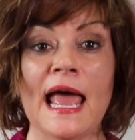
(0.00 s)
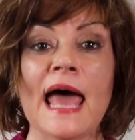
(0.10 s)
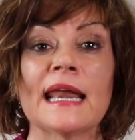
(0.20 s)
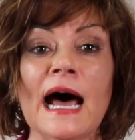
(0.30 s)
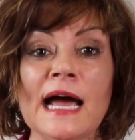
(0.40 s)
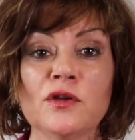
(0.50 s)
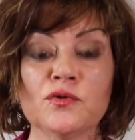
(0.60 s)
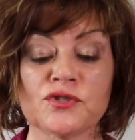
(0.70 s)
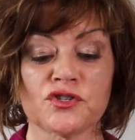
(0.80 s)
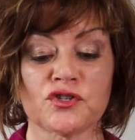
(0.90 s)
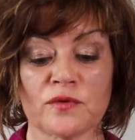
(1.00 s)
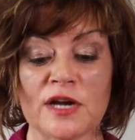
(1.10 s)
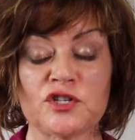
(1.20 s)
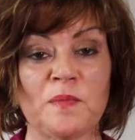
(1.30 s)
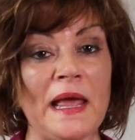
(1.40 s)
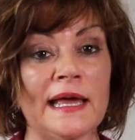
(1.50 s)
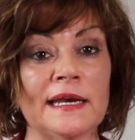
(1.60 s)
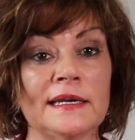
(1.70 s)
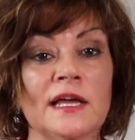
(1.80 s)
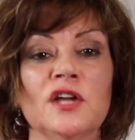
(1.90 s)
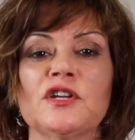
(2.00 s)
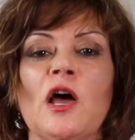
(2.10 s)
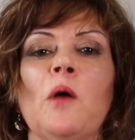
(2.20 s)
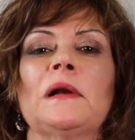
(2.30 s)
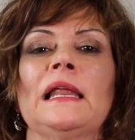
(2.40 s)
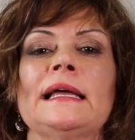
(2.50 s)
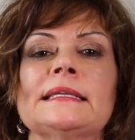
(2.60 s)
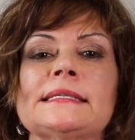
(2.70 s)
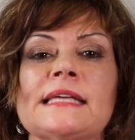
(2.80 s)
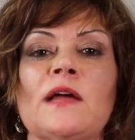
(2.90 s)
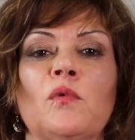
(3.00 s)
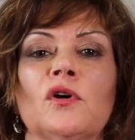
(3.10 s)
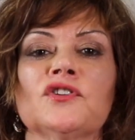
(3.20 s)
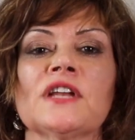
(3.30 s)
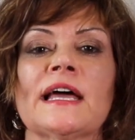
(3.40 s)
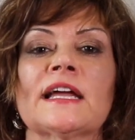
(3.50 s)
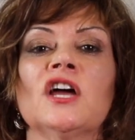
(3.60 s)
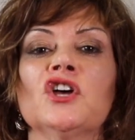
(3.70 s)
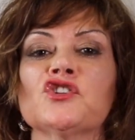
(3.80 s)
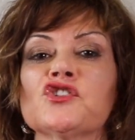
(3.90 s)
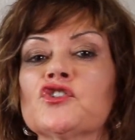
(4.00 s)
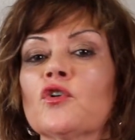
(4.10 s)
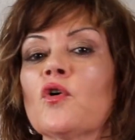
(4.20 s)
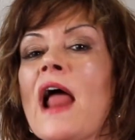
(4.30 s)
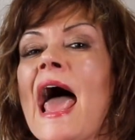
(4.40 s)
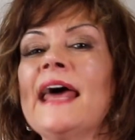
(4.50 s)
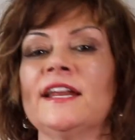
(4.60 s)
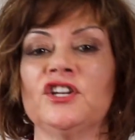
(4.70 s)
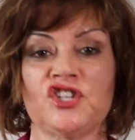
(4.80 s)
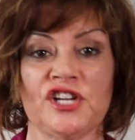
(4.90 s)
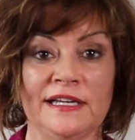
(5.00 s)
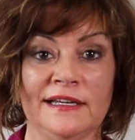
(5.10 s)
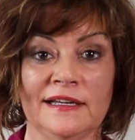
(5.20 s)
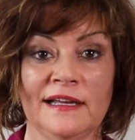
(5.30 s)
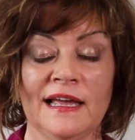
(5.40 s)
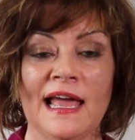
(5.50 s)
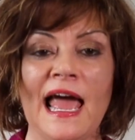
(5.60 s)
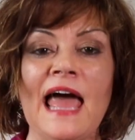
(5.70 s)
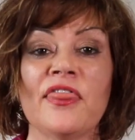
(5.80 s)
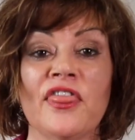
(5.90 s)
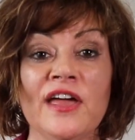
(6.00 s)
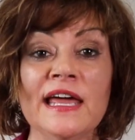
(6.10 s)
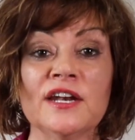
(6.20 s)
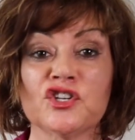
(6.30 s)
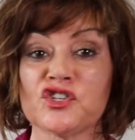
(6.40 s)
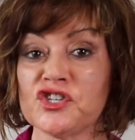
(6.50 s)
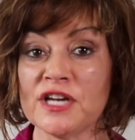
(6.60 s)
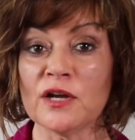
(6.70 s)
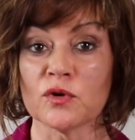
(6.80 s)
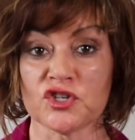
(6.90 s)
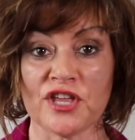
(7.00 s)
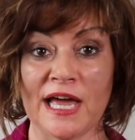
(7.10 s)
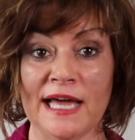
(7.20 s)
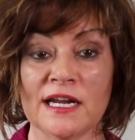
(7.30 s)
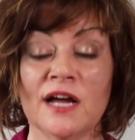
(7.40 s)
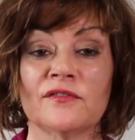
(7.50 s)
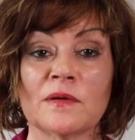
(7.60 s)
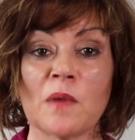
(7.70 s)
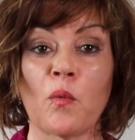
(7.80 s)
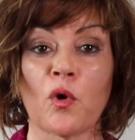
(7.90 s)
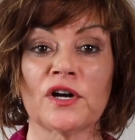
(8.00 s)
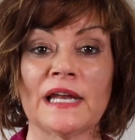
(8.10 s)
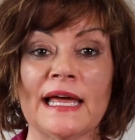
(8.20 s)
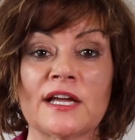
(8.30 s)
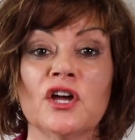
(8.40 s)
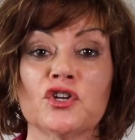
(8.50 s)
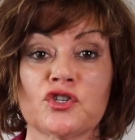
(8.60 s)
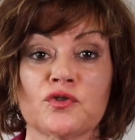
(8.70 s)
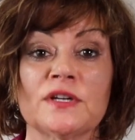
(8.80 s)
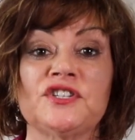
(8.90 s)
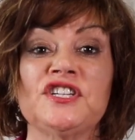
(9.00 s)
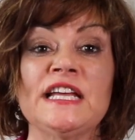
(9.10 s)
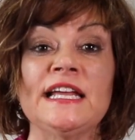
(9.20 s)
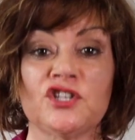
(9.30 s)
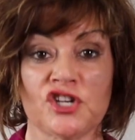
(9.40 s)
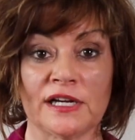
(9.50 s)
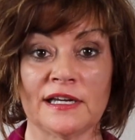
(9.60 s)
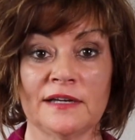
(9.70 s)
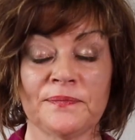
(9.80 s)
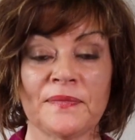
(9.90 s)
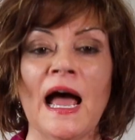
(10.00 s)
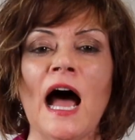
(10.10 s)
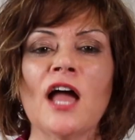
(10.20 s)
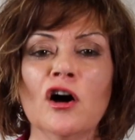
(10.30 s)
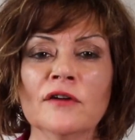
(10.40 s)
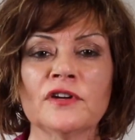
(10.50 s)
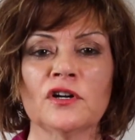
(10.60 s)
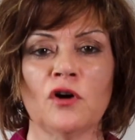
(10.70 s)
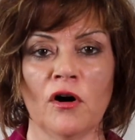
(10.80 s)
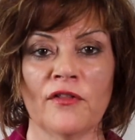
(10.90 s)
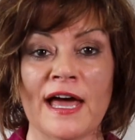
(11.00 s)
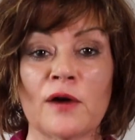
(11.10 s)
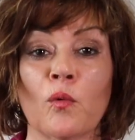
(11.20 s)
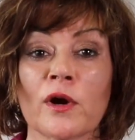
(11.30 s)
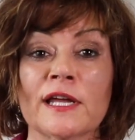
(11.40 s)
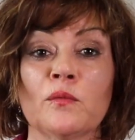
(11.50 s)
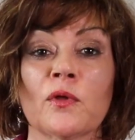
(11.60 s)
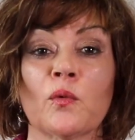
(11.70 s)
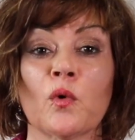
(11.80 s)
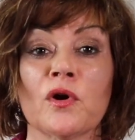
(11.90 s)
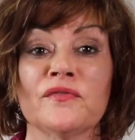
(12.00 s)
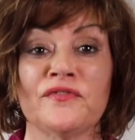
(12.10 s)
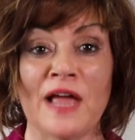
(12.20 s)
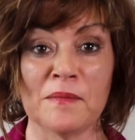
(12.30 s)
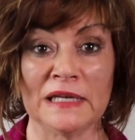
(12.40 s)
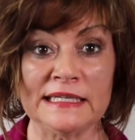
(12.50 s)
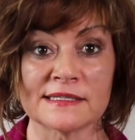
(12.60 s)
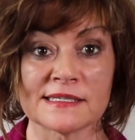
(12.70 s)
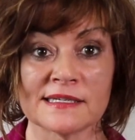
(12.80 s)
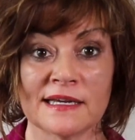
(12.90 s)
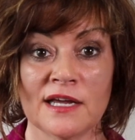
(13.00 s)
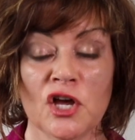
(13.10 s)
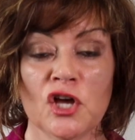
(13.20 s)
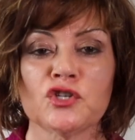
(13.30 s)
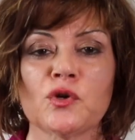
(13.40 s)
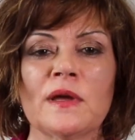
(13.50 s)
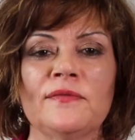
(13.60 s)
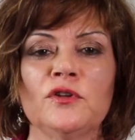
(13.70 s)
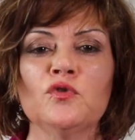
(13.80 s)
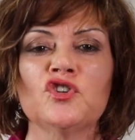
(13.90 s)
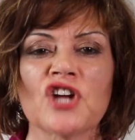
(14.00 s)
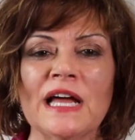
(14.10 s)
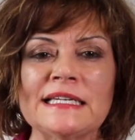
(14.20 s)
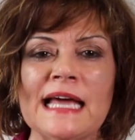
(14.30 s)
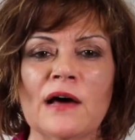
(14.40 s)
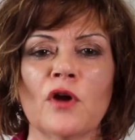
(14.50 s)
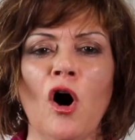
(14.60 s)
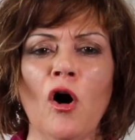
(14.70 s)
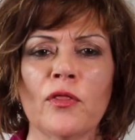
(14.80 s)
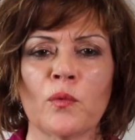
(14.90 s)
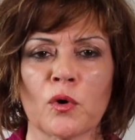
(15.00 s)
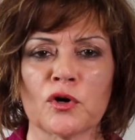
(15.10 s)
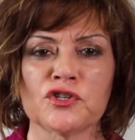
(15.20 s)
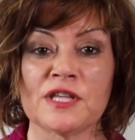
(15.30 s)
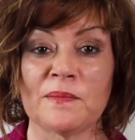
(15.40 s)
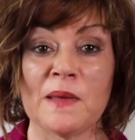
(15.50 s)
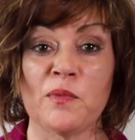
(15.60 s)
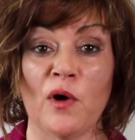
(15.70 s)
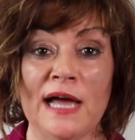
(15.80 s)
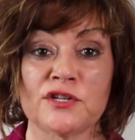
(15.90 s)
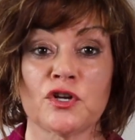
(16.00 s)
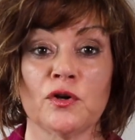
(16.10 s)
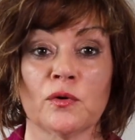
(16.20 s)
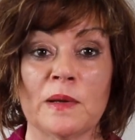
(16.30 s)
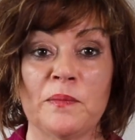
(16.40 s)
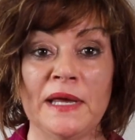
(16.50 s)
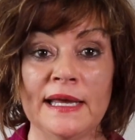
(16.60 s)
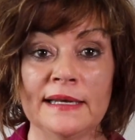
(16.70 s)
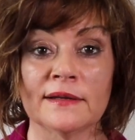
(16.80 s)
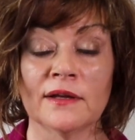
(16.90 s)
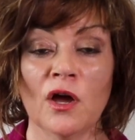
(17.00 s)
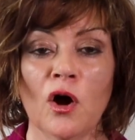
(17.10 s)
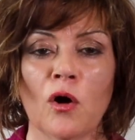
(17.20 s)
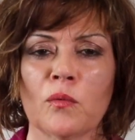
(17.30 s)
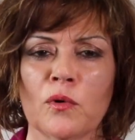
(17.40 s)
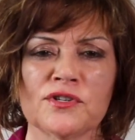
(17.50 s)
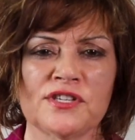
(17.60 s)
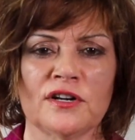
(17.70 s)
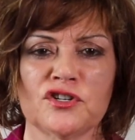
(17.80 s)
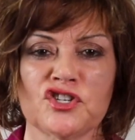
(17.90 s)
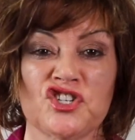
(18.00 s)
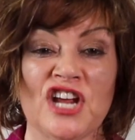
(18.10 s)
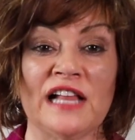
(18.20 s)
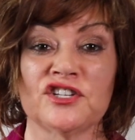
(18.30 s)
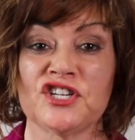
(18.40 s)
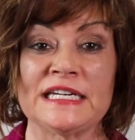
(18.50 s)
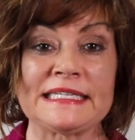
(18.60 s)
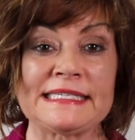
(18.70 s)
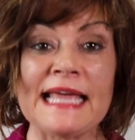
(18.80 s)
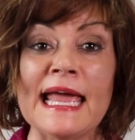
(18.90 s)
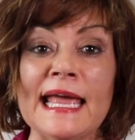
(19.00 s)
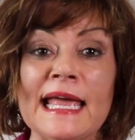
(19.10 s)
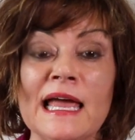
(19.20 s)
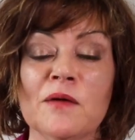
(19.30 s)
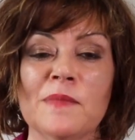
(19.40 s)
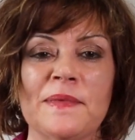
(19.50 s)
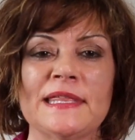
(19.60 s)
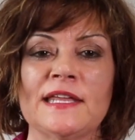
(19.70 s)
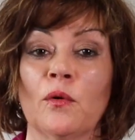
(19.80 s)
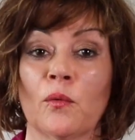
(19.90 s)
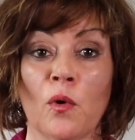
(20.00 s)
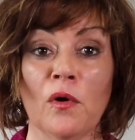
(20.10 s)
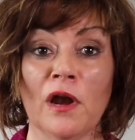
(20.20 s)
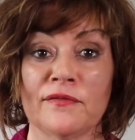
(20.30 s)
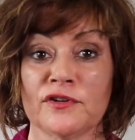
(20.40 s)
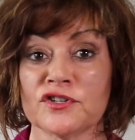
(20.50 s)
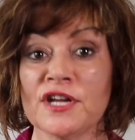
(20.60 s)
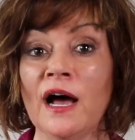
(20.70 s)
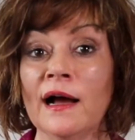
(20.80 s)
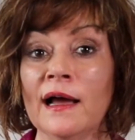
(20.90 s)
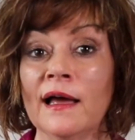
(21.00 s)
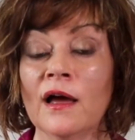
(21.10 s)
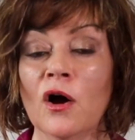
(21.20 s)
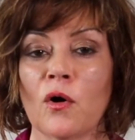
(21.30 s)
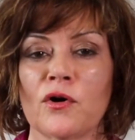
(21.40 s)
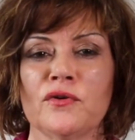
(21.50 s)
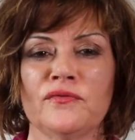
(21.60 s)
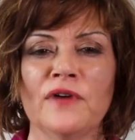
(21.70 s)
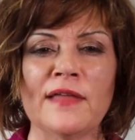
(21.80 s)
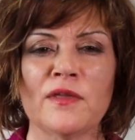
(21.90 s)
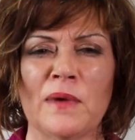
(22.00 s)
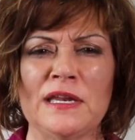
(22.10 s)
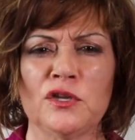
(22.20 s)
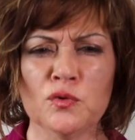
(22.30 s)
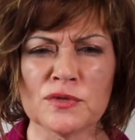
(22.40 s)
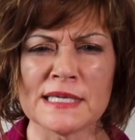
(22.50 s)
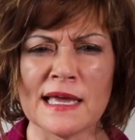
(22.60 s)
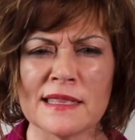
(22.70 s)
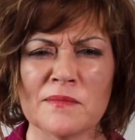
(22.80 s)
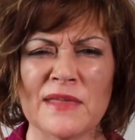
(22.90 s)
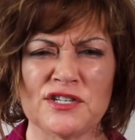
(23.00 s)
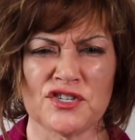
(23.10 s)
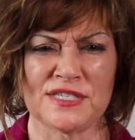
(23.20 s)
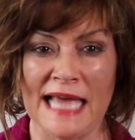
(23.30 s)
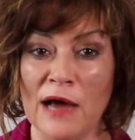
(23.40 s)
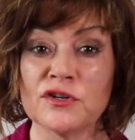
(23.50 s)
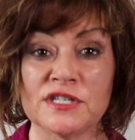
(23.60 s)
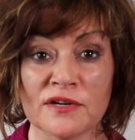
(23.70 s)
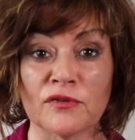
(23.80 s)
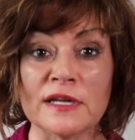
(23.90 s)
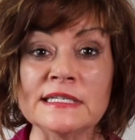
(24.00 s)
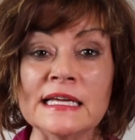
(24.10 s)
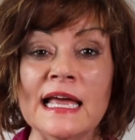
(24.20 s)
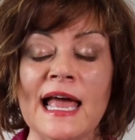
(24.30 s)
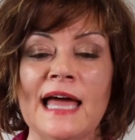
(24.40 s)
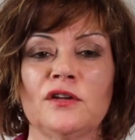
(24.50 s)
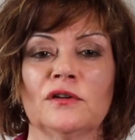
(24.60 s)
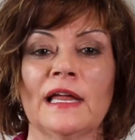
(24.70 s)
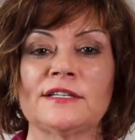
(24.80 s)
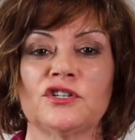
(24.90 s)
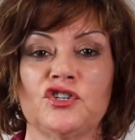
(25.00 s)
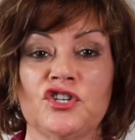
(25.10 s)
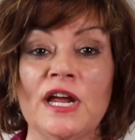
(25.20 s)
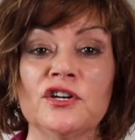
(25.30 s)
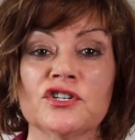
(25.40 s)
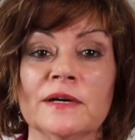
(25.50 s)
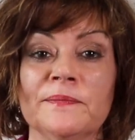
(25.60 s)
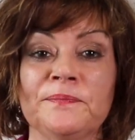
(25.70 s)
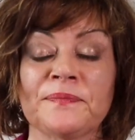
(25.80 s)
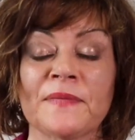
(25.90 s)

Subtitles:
And I use a stretch band to help clients say words like strategy and then distinguish that from a word like strategic. I often call that working with word families. So if you jot down all the words that people ask you to repeat, or words that are just challenging to say, maybe they don't roll off your tongue, or you find that when you say them they just sound different and you'd like to change them